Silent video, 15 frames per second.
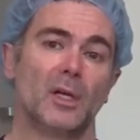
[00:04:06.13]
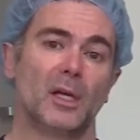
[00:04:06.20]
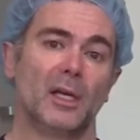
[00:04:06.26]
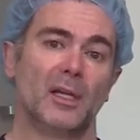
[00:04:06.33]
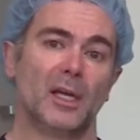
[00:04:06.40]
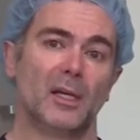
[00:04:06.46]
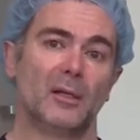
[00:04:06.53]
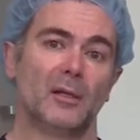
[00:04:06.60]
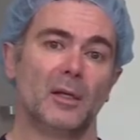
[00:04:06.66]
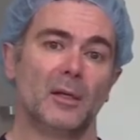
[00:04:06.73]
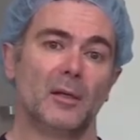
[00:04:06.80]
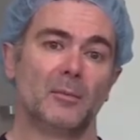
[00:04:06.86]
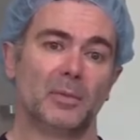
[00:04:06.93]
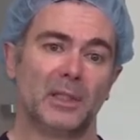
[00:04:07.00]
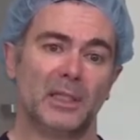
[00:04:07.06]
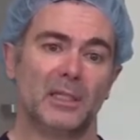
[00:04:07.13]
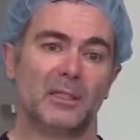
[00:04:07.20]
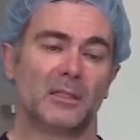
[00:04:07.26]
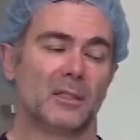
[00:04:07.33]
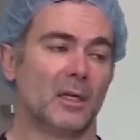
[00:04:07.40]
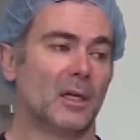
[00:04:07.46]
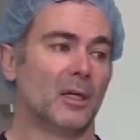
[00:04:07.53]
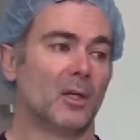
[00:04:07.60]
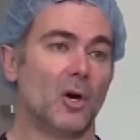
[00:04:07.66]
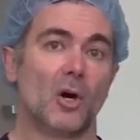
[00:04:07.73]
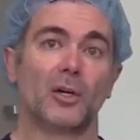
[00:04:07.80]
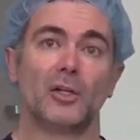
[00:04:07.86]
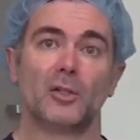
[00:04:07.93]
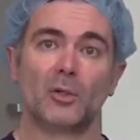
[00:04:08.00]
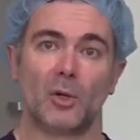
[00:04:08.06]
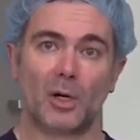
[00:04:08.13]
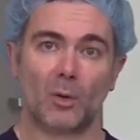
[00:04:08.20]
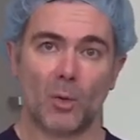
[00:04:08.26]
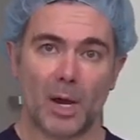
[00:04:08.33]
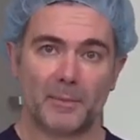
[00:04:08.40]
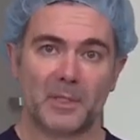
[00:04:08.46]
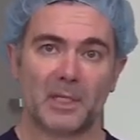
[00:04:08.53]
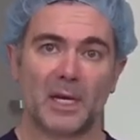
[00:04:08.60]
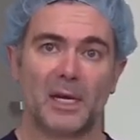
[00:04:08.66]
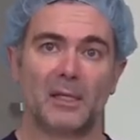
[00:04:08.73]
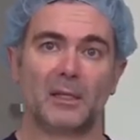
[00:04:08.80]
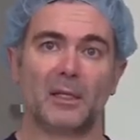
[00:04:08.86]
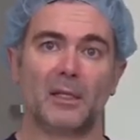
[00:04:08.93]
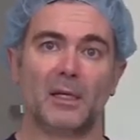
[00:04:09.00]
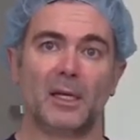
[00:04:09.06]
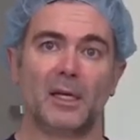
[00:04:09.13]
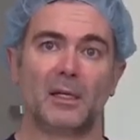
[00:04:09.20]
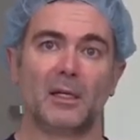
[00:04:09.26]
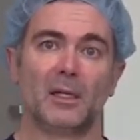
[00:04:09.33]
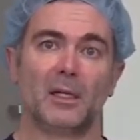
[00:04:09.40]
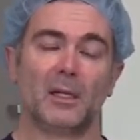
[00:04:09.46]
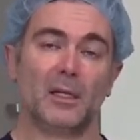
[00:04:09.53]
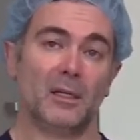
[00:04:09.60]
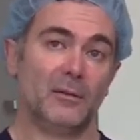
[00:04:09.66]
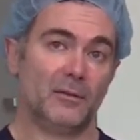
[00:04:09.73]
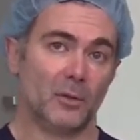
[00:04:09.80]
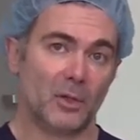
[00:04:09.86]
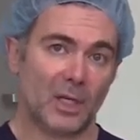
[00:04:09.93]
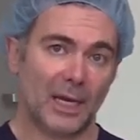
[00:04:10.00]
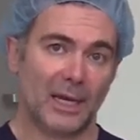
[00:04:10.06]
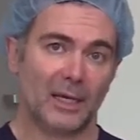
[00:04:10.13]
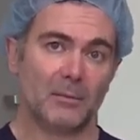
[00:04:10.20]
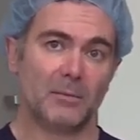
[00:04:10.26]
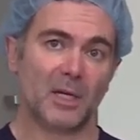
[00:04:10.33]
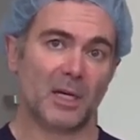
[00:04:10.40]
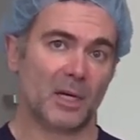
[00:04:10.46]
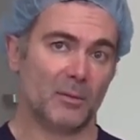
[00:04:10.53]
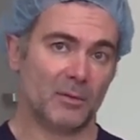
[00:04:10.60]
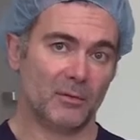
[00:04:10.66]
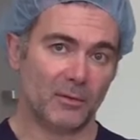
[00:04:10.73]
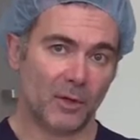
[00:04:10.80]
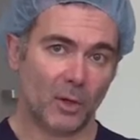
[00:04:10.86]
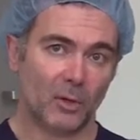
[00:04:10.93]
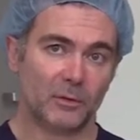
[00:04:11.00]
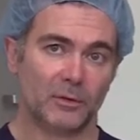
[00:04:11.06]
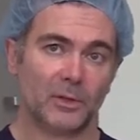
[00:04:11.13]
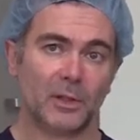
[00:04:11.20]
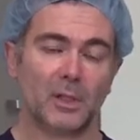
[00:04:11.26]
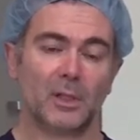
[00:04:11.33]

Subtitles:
and then please log into our website, and then if you can, become involved,